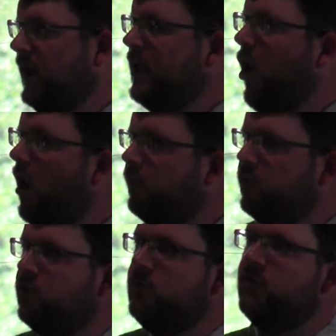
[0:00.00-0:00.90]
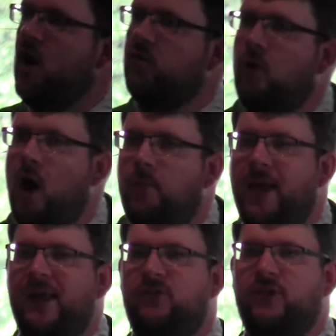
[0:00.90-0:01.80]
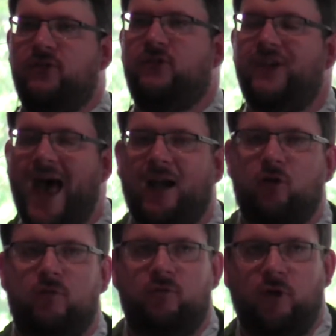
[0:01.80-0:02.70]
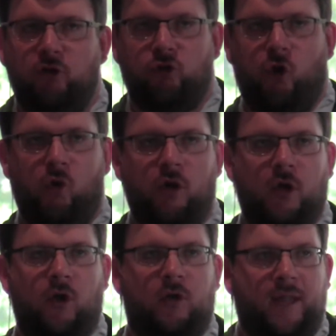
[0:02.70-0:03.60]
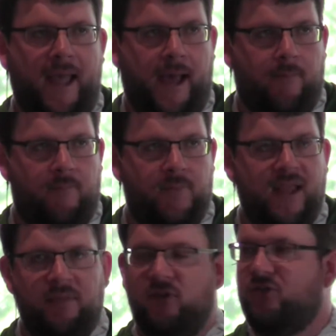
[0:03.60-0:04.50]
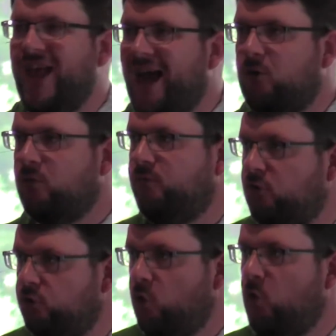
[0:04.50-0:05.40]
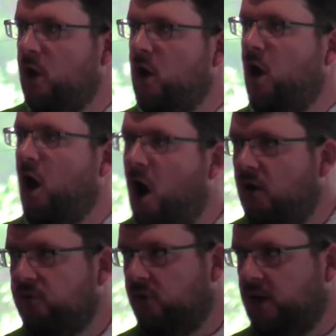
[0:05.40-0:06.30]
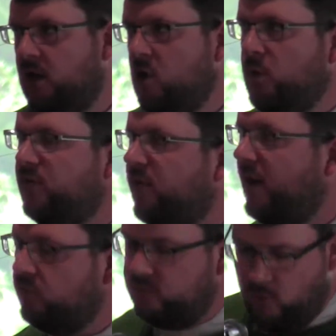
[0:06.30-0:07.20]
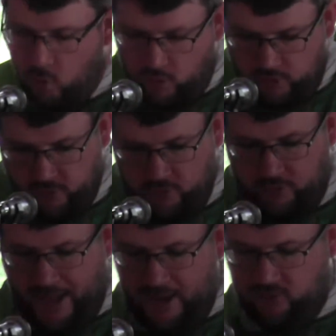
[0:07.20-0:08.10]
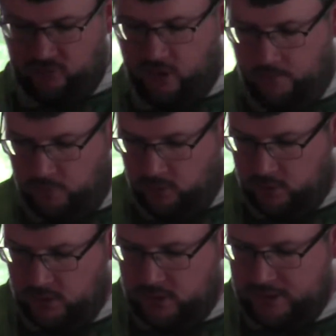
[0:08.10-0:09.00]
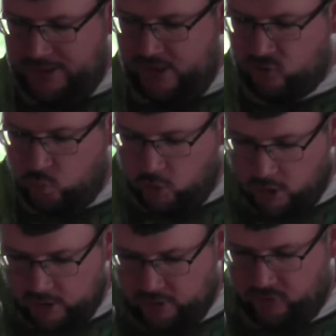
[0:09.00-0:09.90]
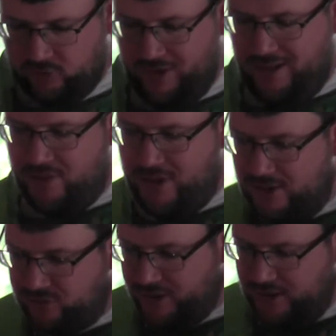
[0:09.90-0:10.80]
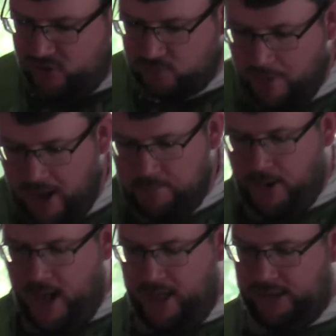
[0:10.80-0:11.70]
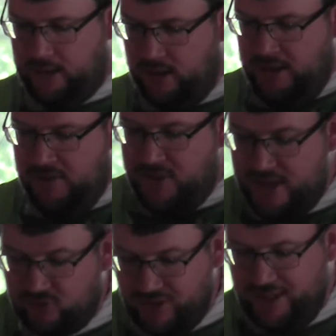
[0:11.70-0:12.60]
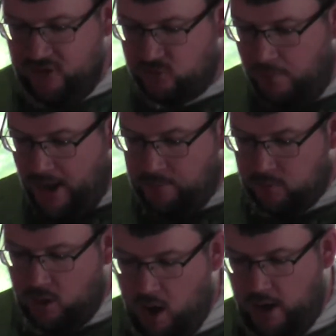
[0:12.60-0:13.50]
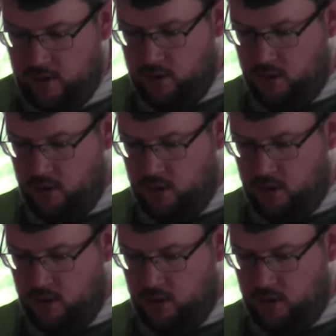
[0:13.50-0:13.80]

He offers himself up as the sacrificial lamb. The sacrificial offering. We fast forward to the Last Supper. His words, this is my body. This is my blood.